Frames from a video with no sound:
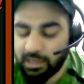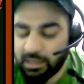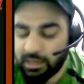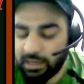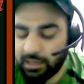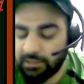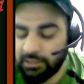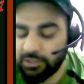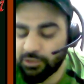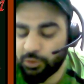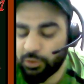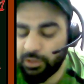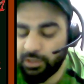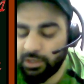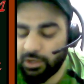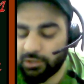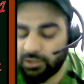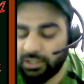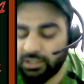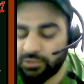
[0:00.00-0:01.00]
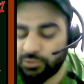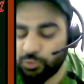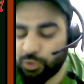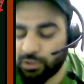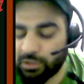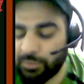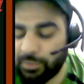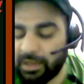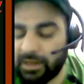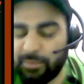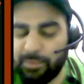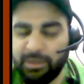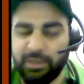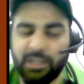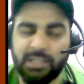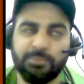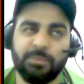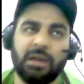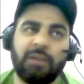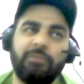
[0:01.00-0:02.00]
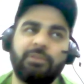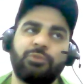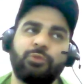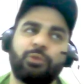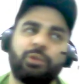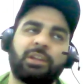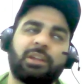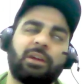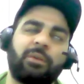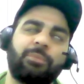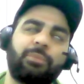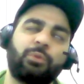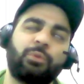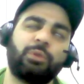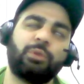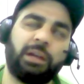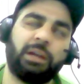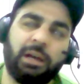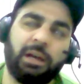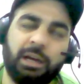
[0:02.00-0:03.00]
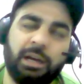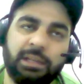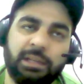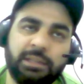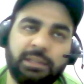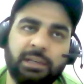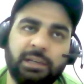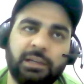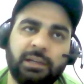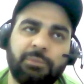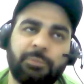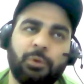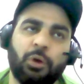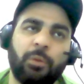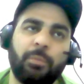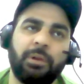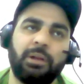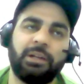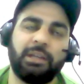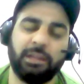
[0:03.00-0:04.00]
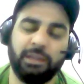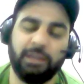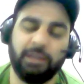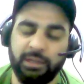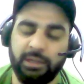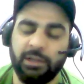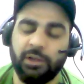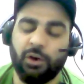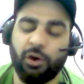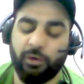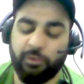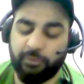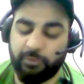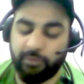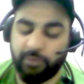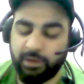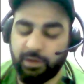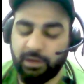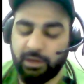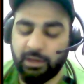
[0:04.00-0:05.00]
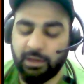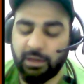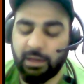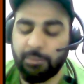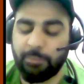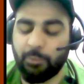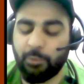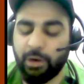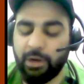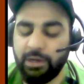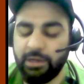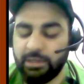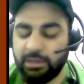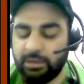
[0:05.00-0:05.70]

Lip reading: these two are the parameters by which you can compute the probability of a point